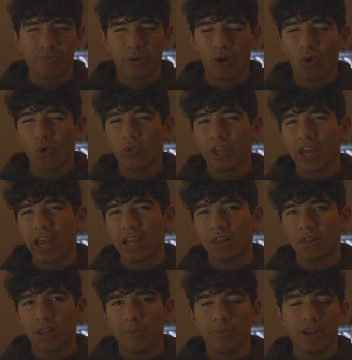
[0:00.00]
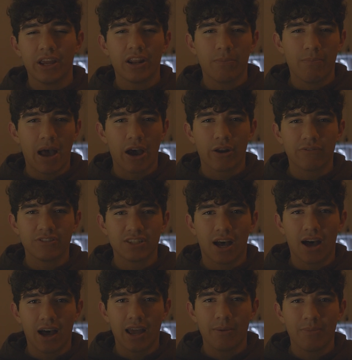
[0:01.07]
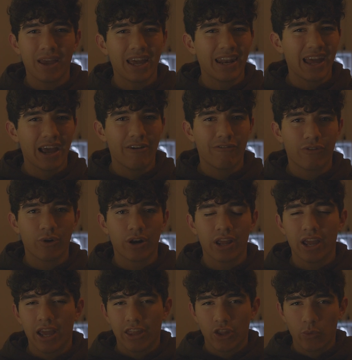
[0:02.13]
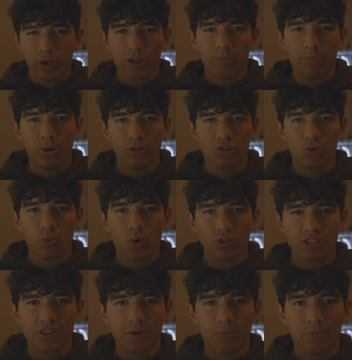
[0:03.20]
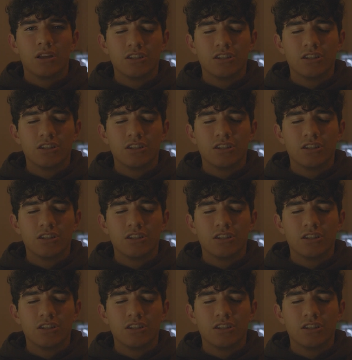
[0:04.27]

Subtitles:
but only a limited amount of time and effort that we can put towards them.